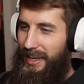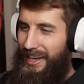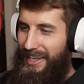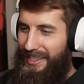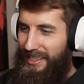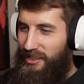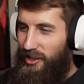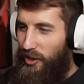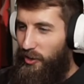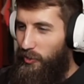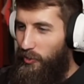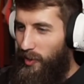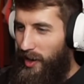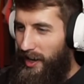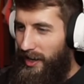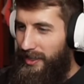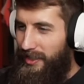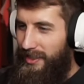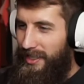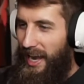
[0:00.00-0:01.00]
I don't
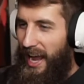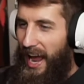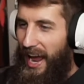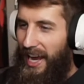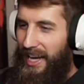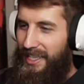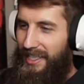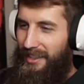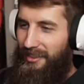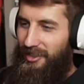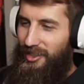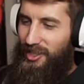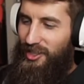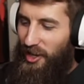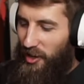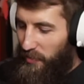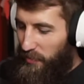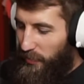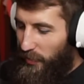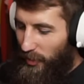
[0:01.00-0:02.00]
want to accidentally
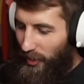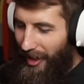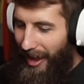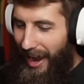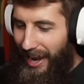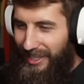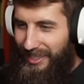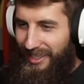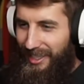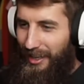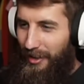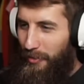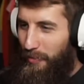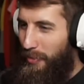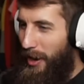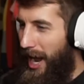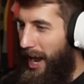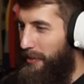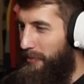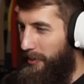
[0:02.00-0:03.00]
start
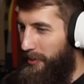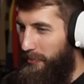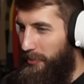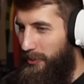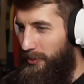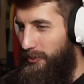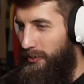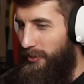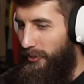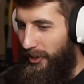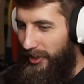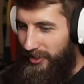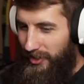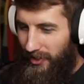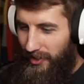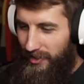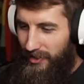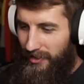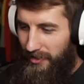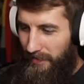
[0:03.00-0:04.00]
blasting popping balloon
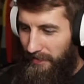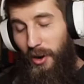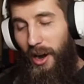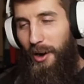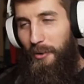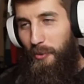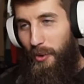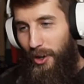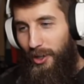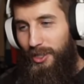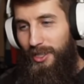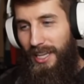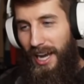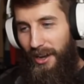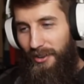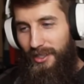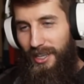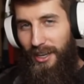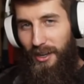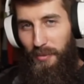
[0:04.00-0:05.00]
noises. There are worse
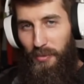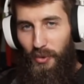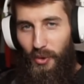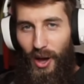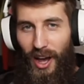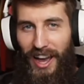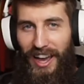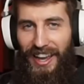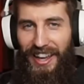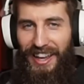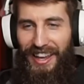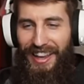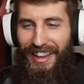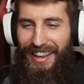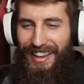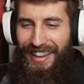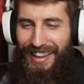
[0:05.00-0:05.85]
sounds I could play,